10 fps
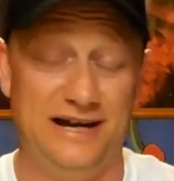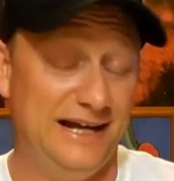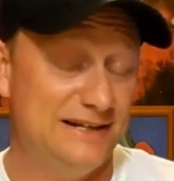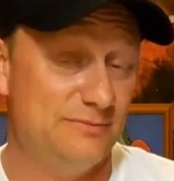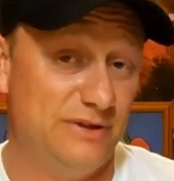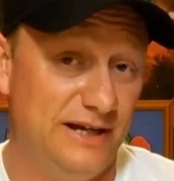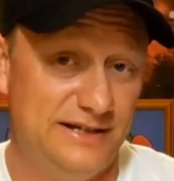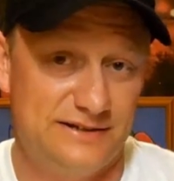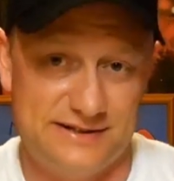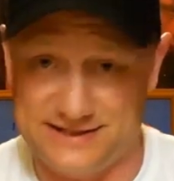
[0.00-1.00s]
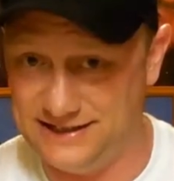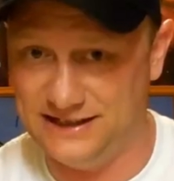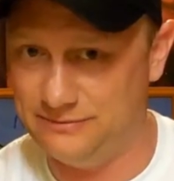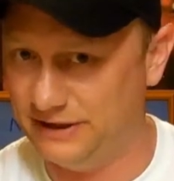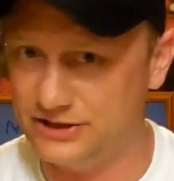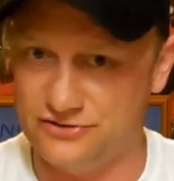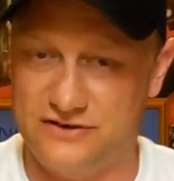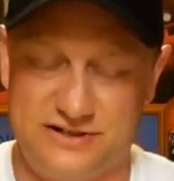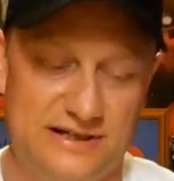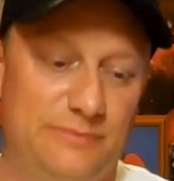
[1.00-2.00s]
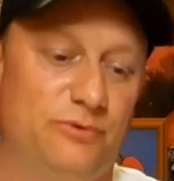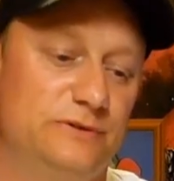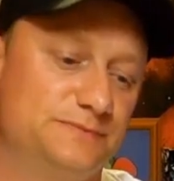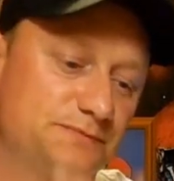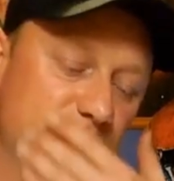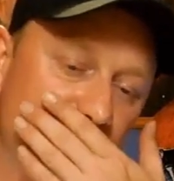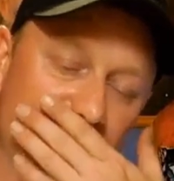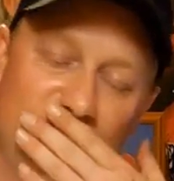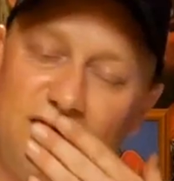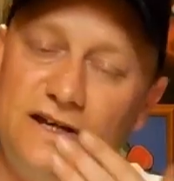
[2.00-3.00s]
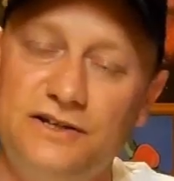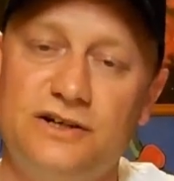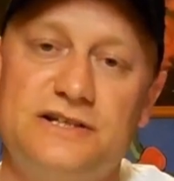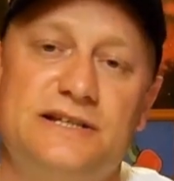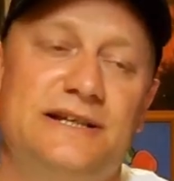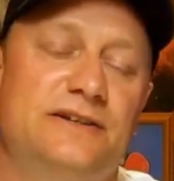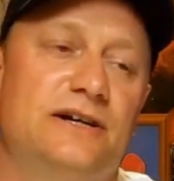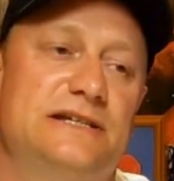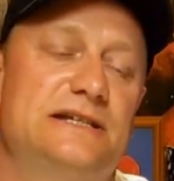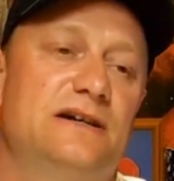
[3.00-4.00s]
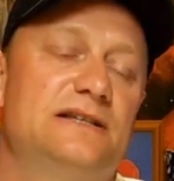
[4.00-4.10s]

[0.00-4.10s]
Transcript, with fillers: I hadn't played and seen any Mega Drives at that point, at nineteen, in nineteen